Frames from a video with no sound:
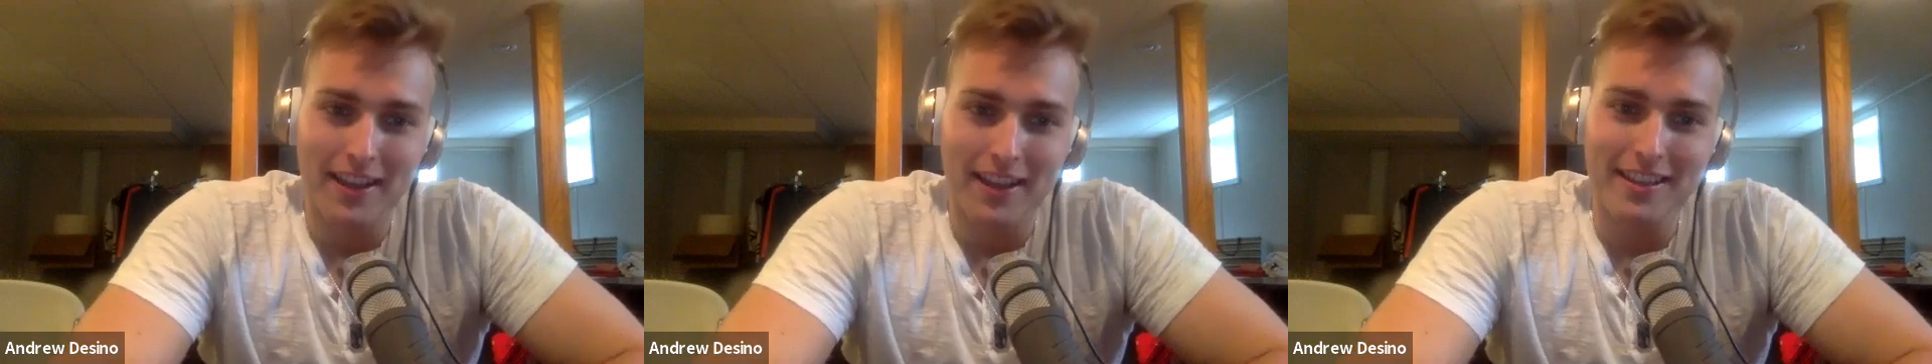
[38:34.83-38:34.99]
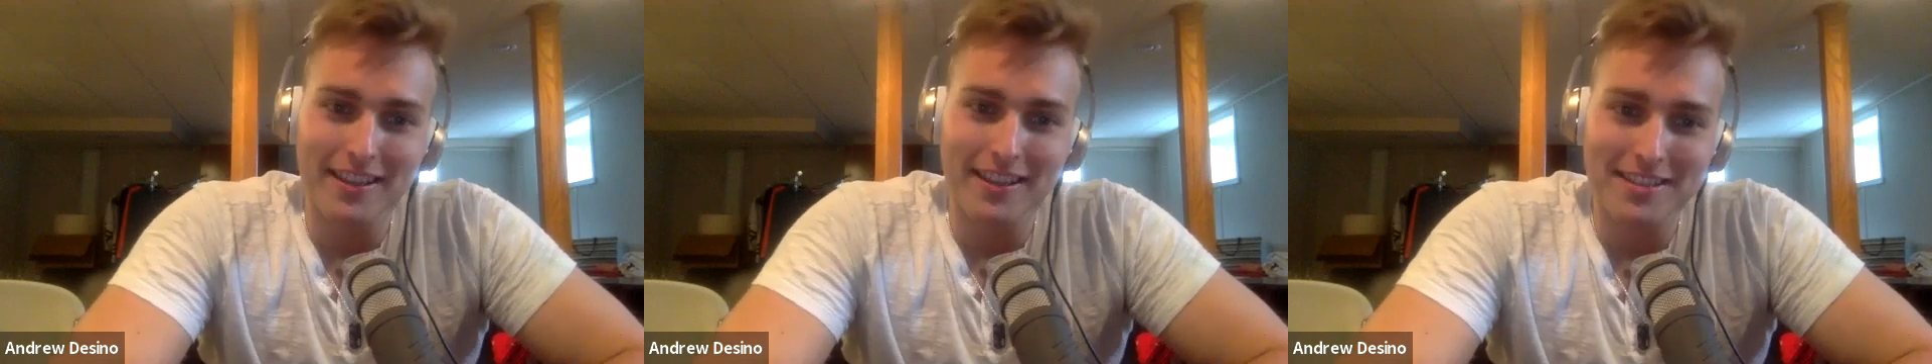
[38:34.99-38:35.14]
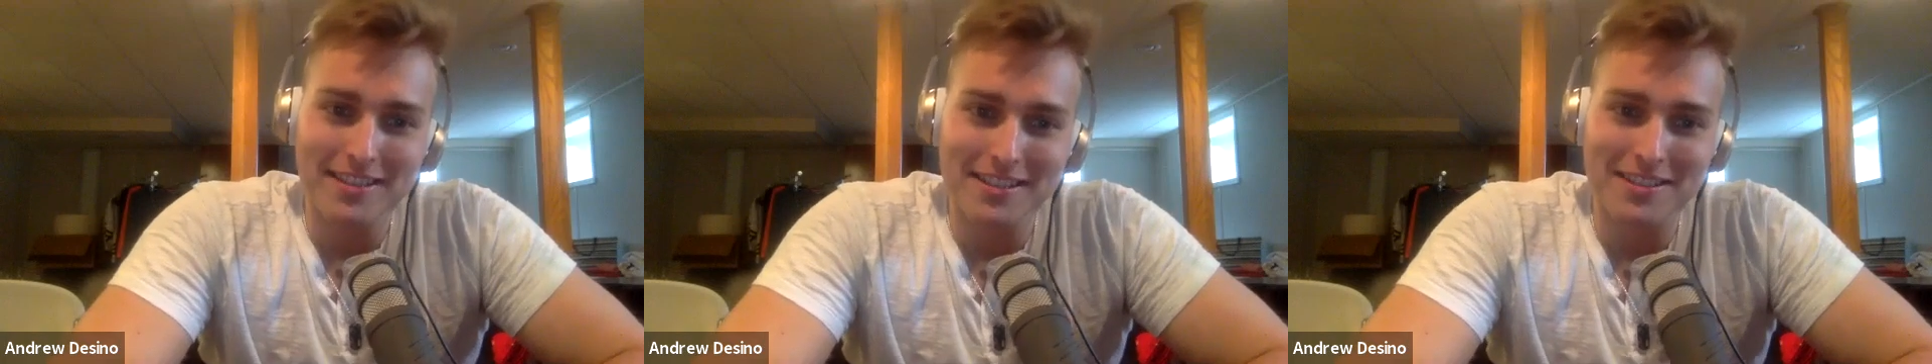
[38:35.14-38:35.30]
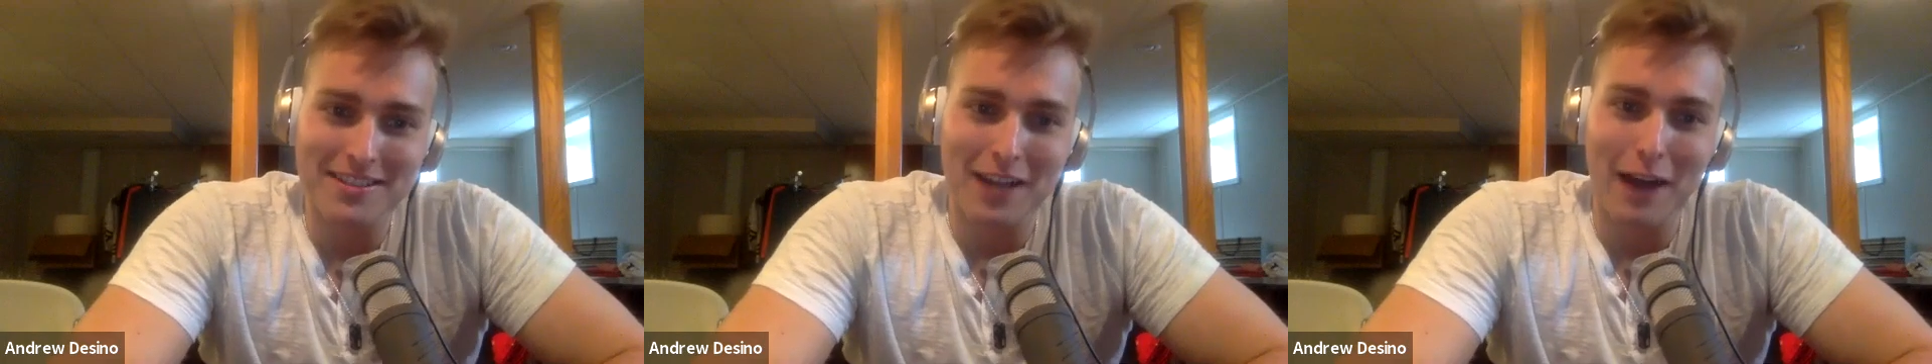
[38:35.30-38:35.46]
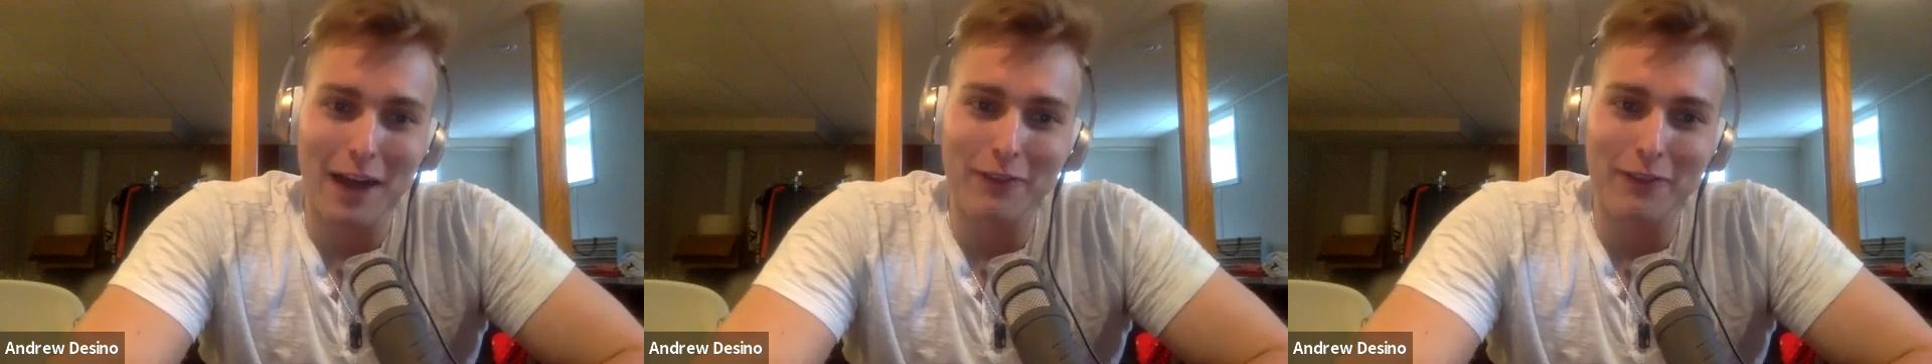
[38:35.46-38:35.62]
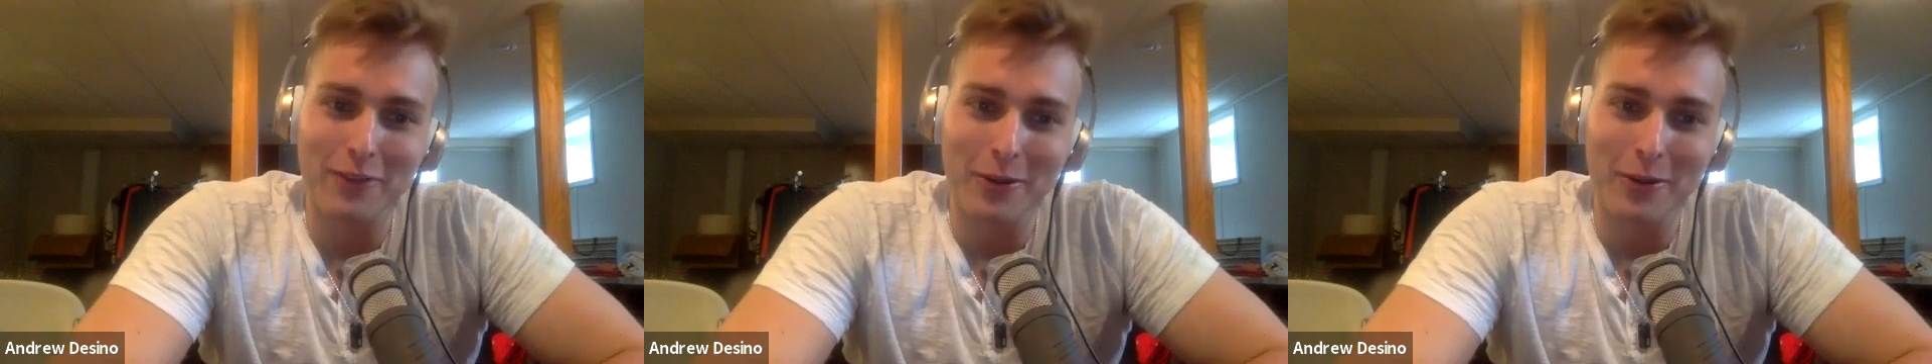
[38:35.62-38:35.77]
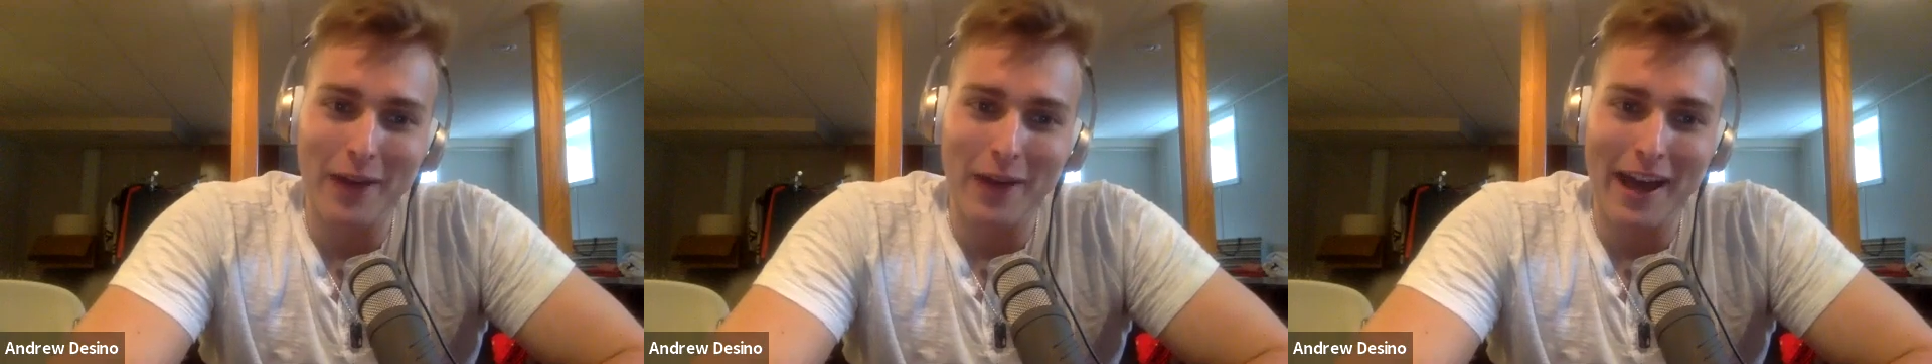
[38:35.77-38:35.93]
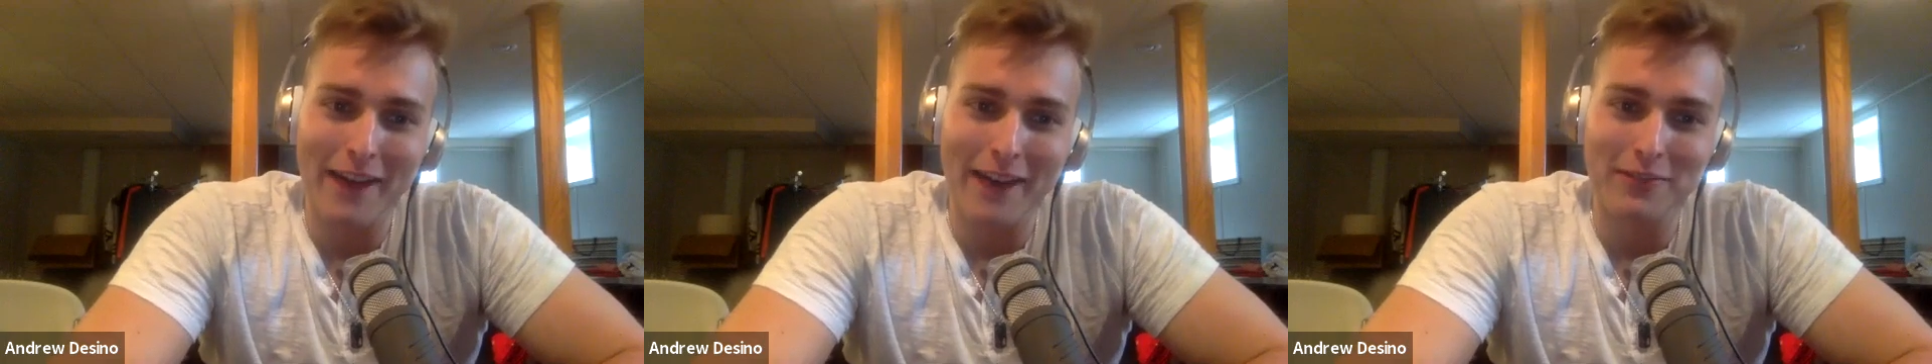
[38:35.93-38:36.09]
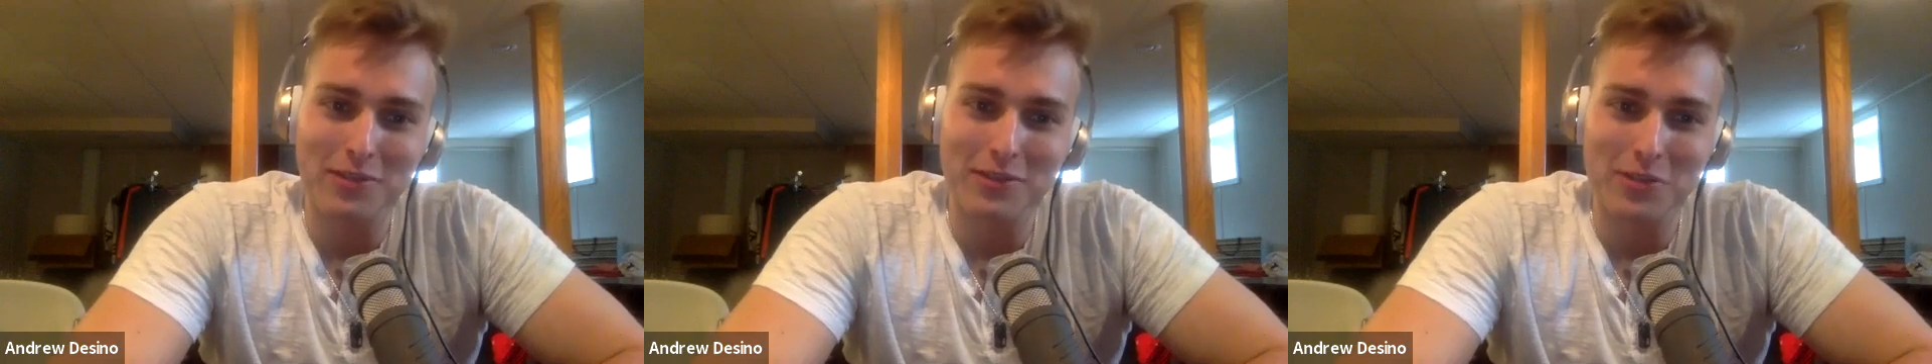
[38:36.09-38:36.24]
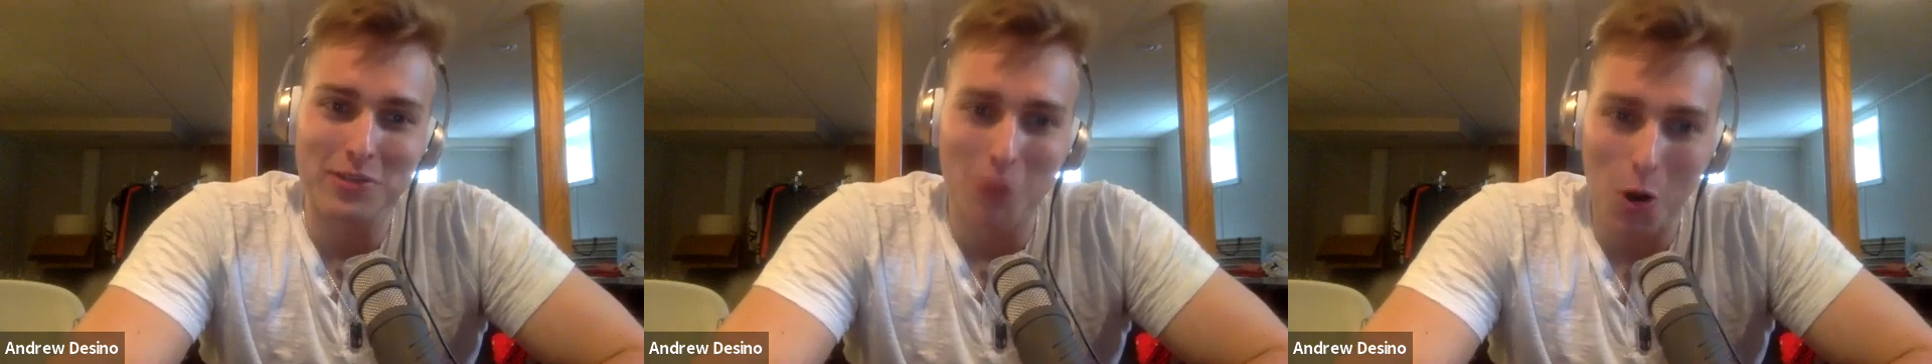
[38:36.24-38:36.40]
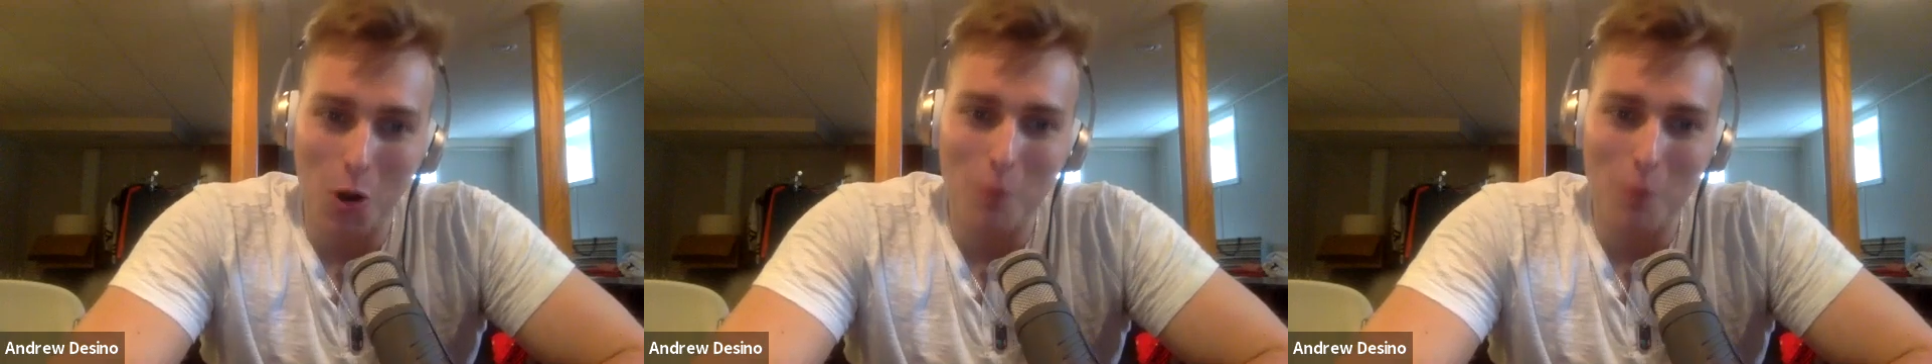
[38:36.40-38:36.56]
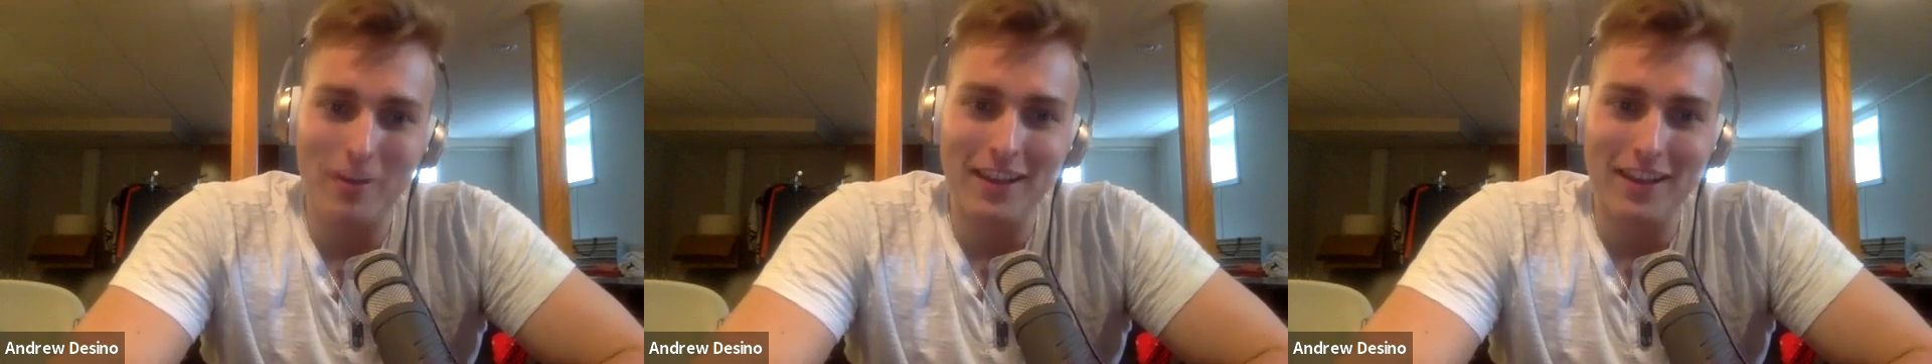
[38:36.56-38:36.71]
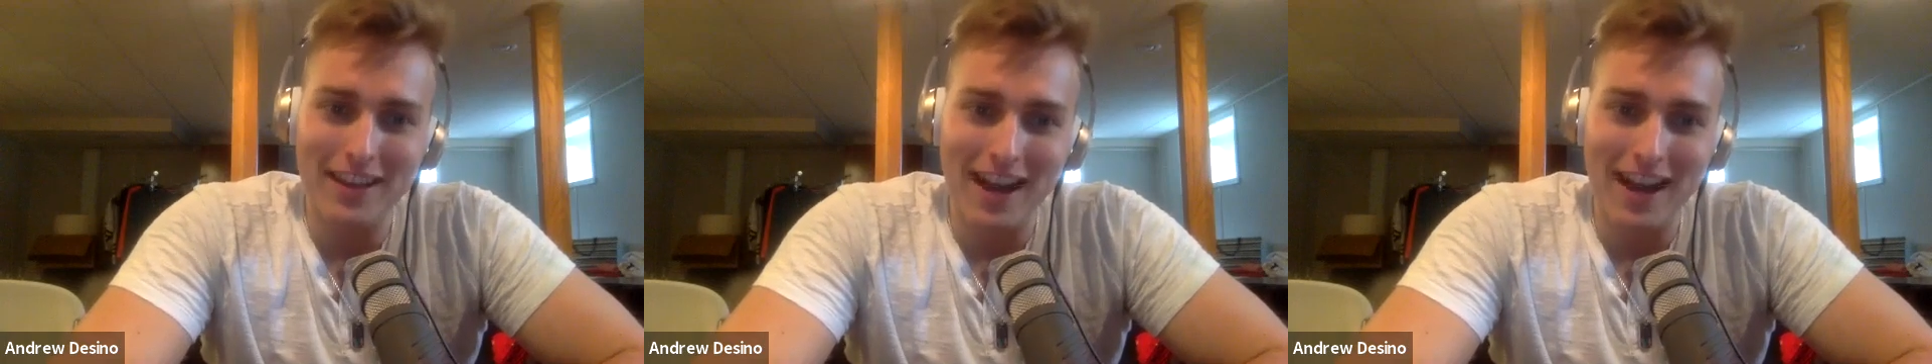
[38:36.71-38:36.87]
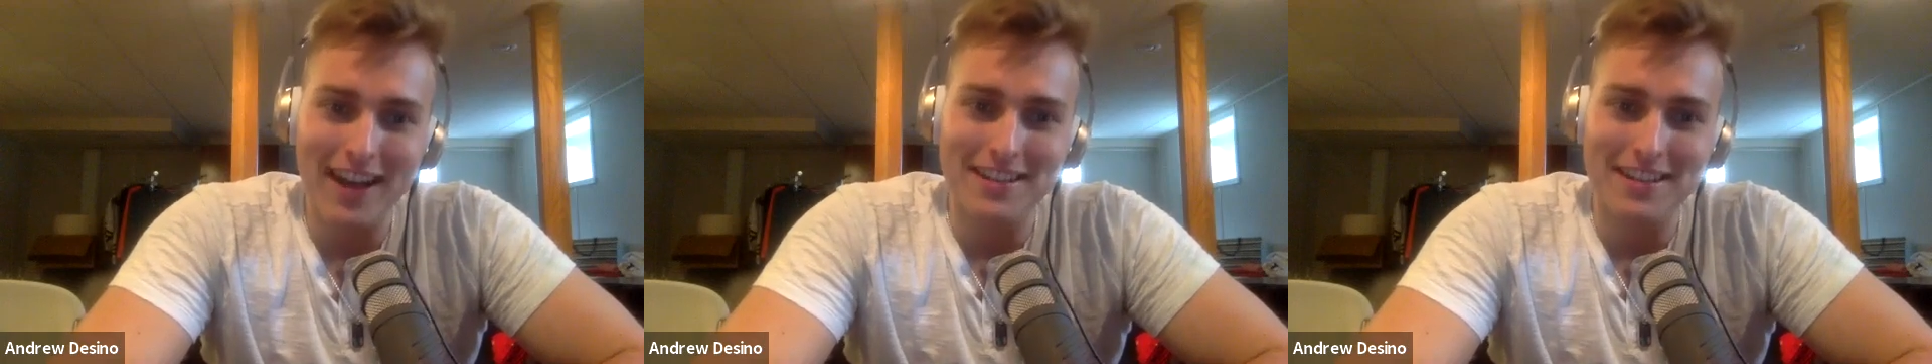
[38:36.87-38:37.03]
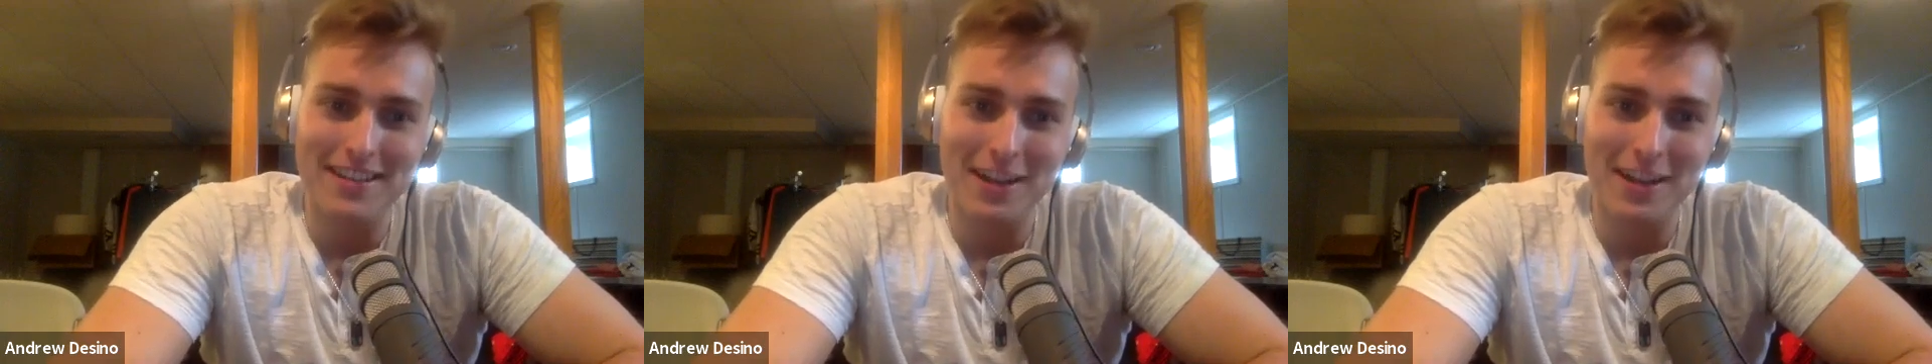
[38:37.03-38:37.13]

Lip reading: This is tough, dude. I have so many guys